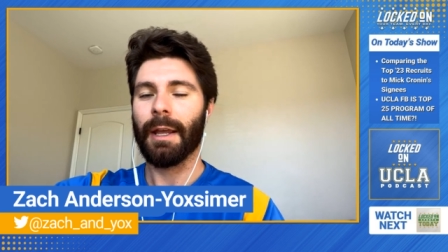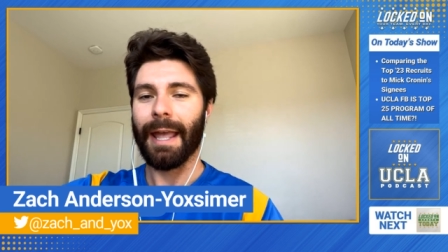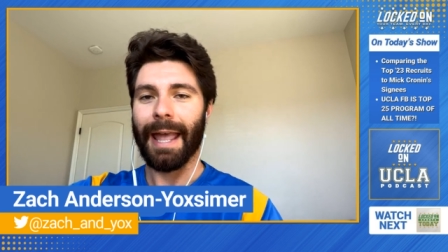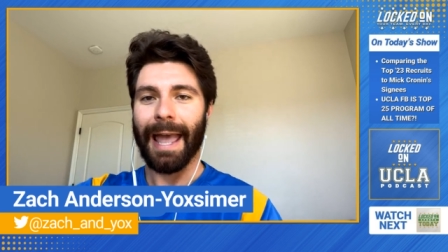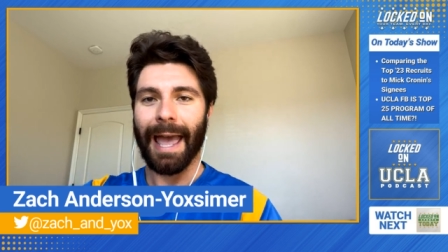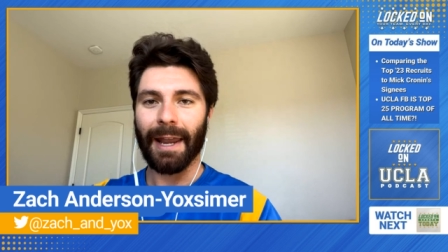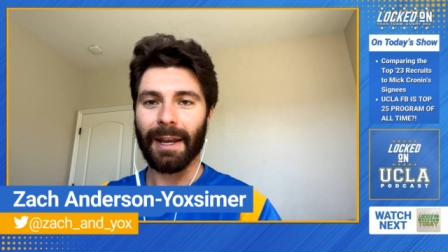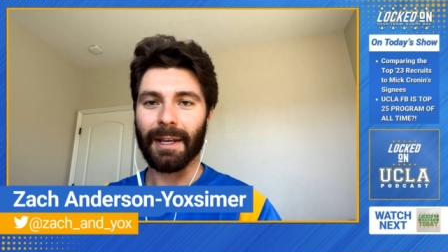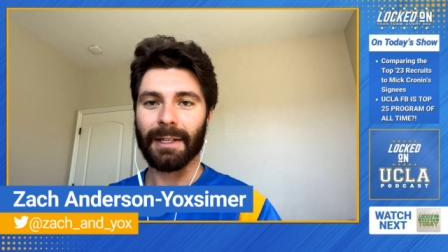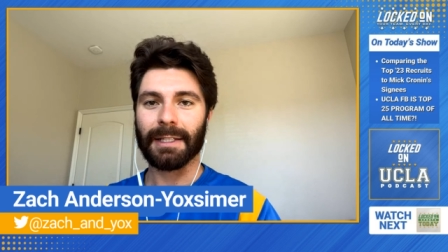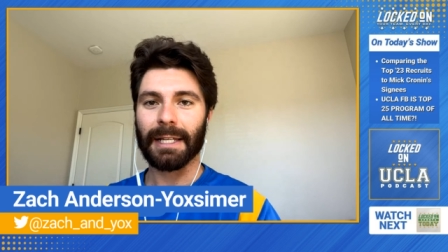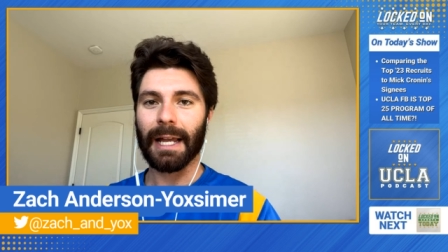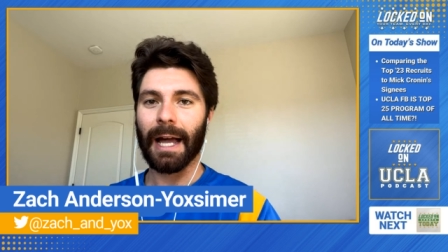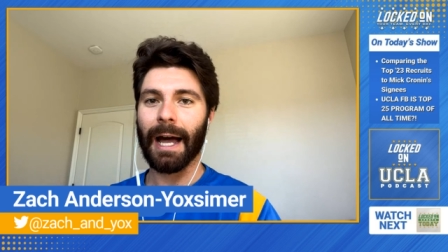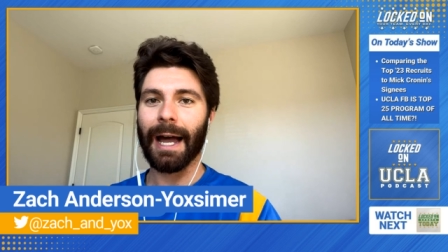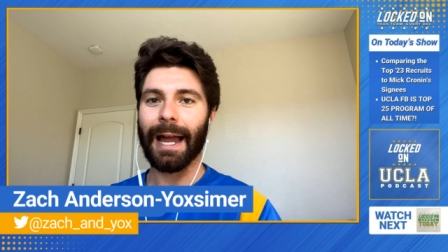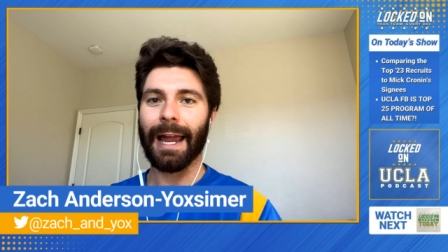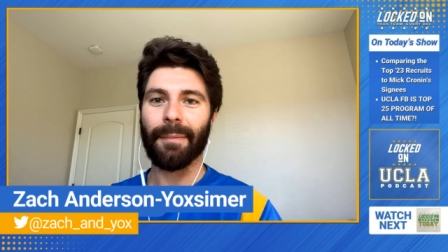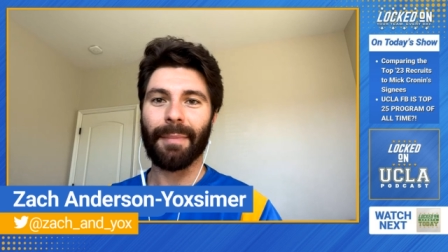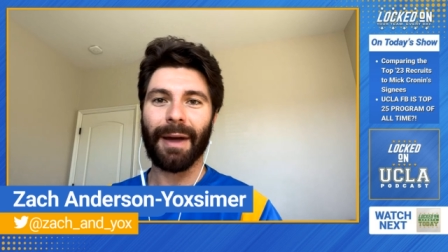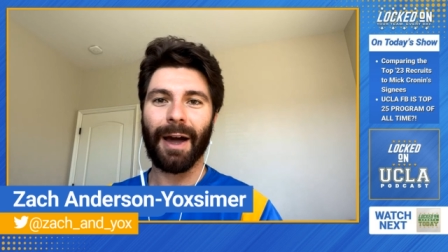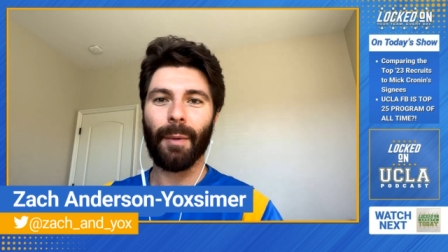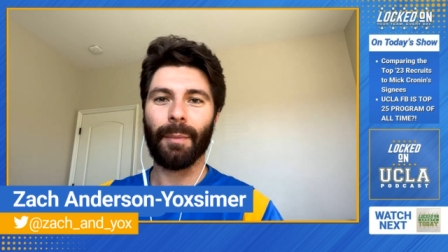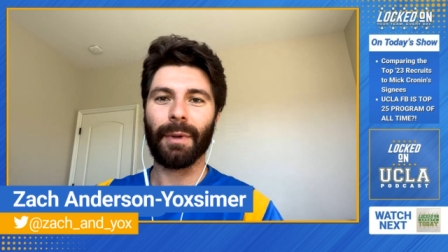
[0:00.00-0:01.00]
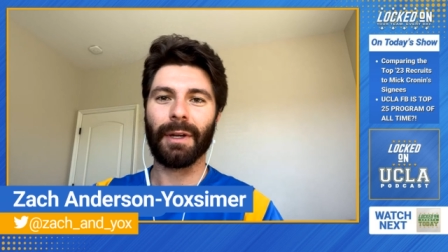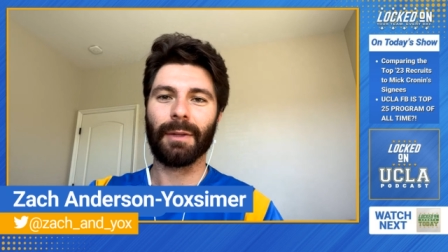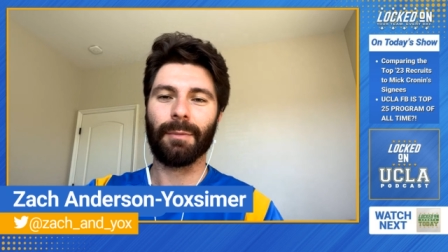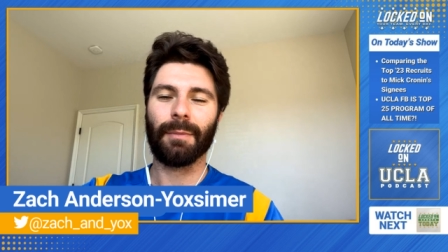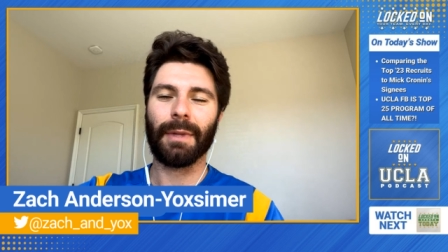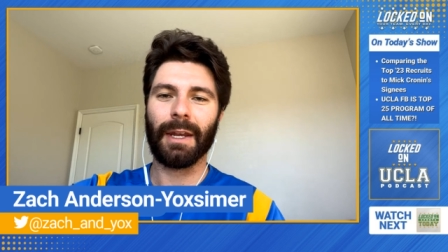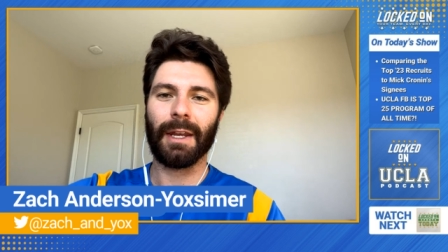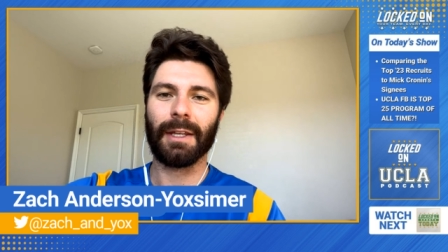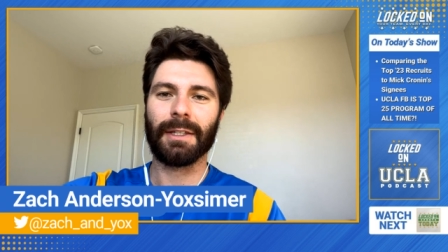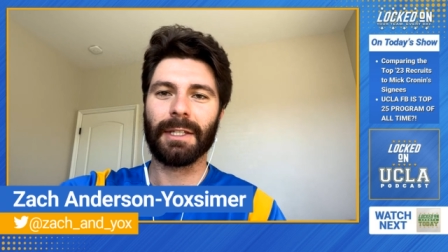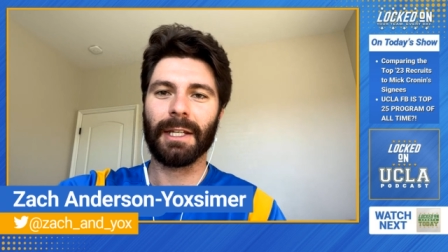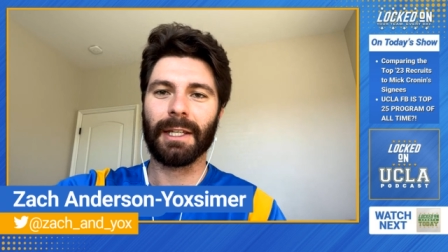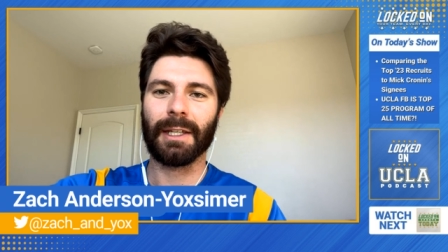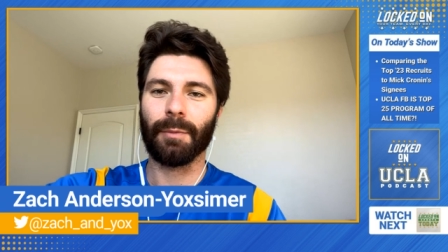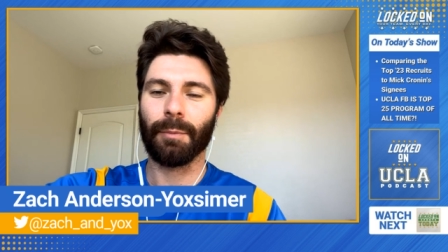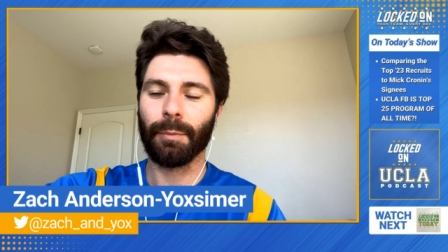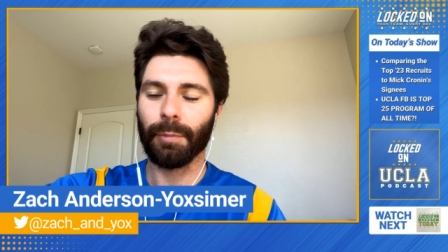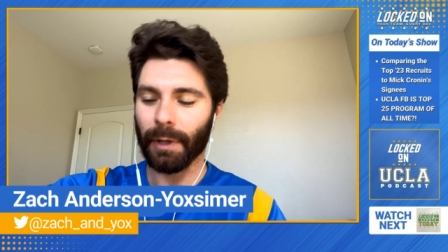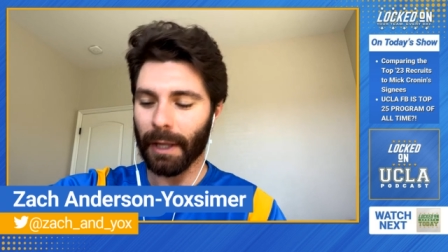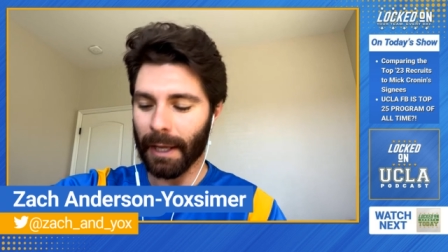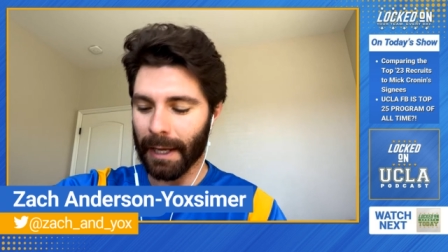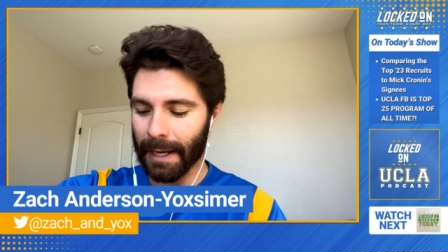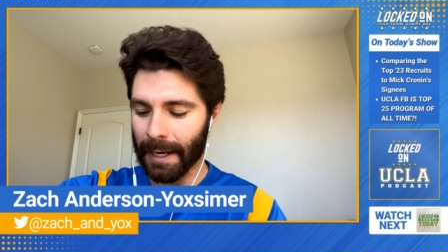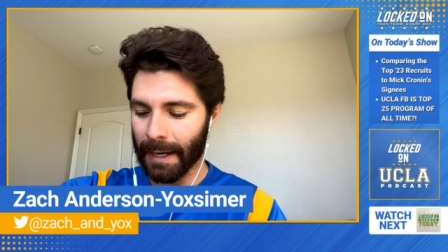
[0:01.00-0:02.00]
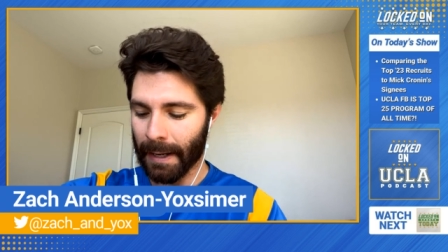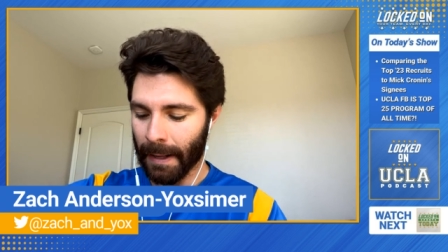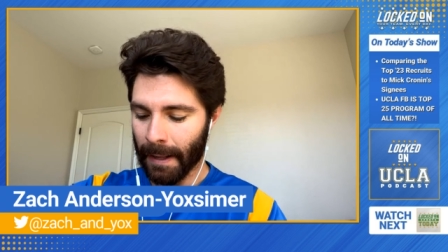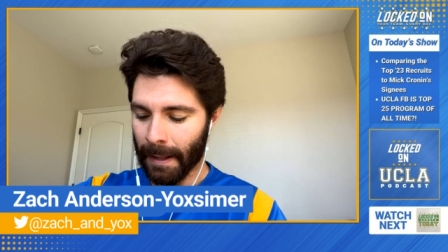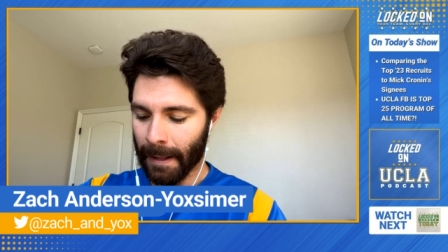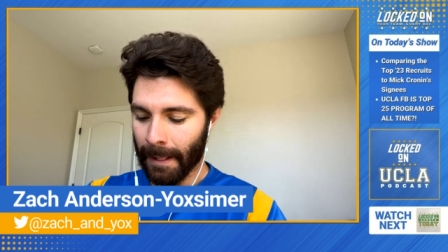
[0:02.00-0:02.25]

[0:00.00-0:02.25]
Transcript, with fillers: at a time, how many minutes he can play.